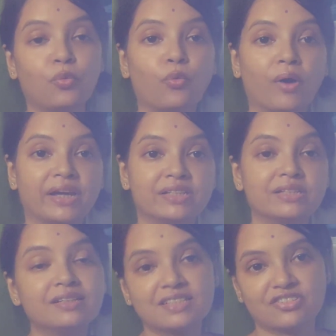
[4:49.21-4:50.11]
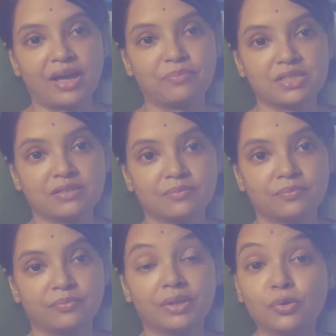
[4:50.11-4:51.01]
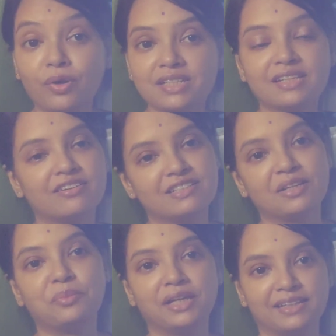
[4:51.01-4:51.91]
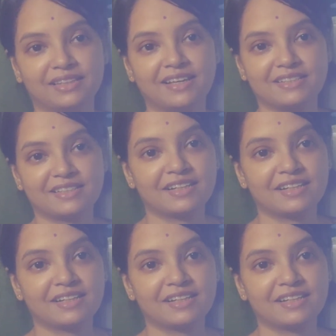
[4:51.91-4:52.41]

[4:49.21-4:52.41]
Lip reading: wider straps. But what is the reason behind that?